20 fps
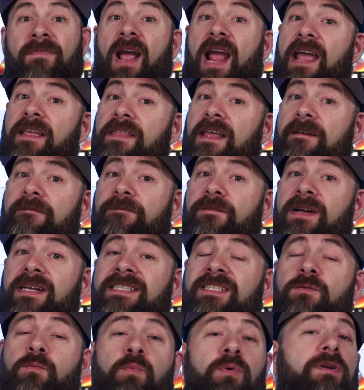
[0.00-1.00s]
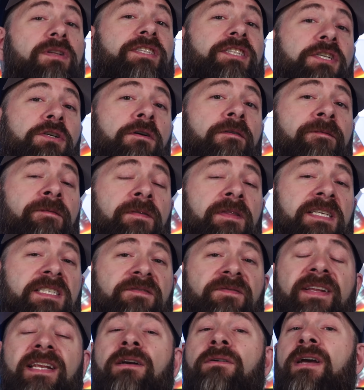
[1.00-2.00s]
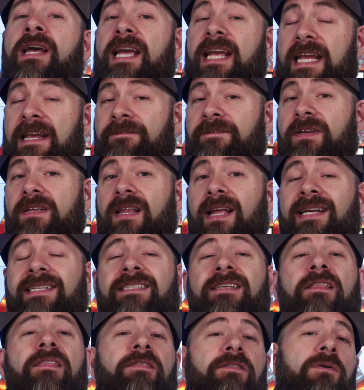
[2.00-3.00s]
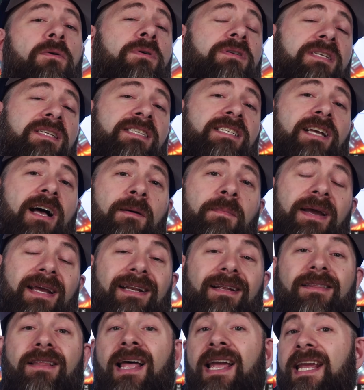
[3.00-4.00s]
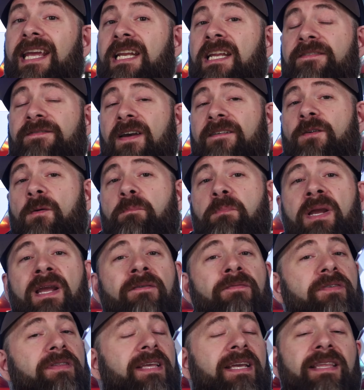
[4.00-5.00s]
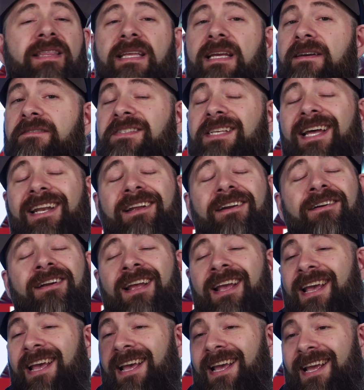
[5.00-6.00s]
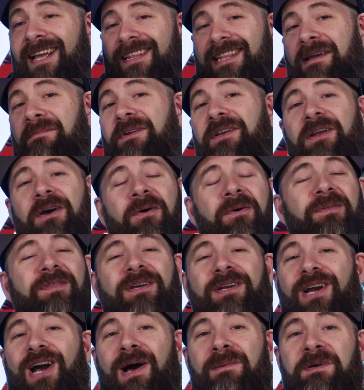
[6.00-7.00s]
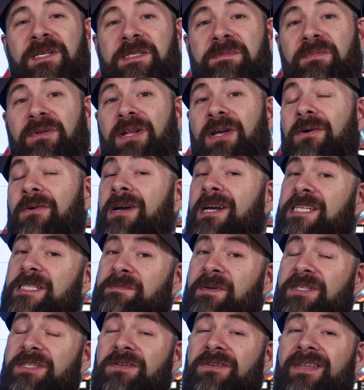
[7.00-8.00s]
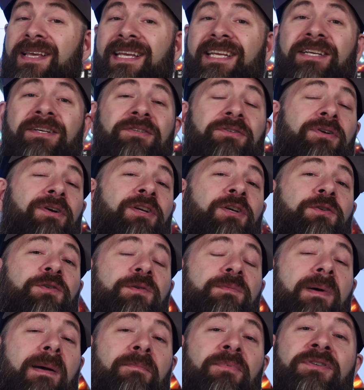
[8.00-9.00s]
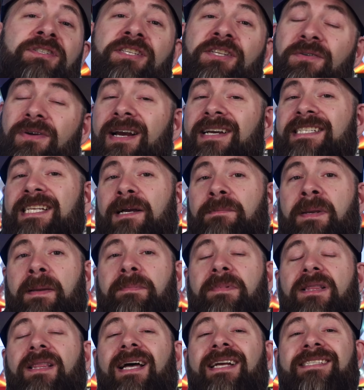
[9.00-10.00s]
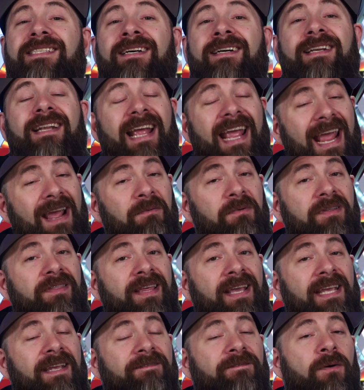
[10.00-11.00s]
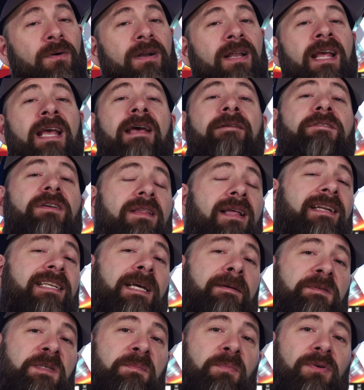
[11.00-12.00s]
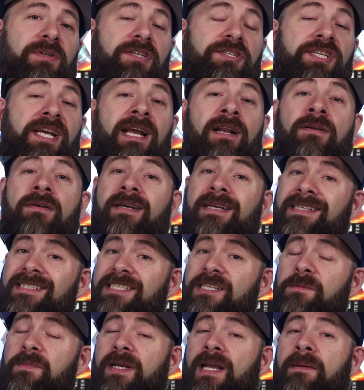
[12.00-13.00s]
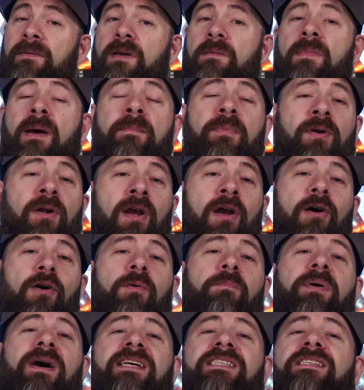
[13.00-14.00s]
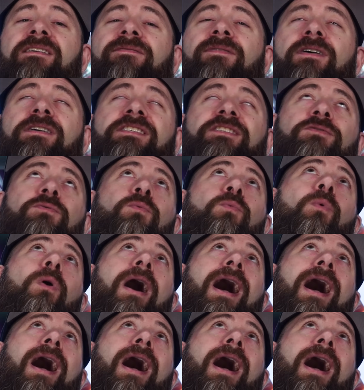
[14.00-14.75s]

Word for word: And that, friends, will do it for this video. If you liked it, throw us a sub and a like. And if you have a beef with anything I've said here, let me know in the comments below. Special thank you to our YouTube members. You guys help keep the lights on, and we thank you for it. If you'd like to help support the channel, consider becoming a member or buy some of our swag.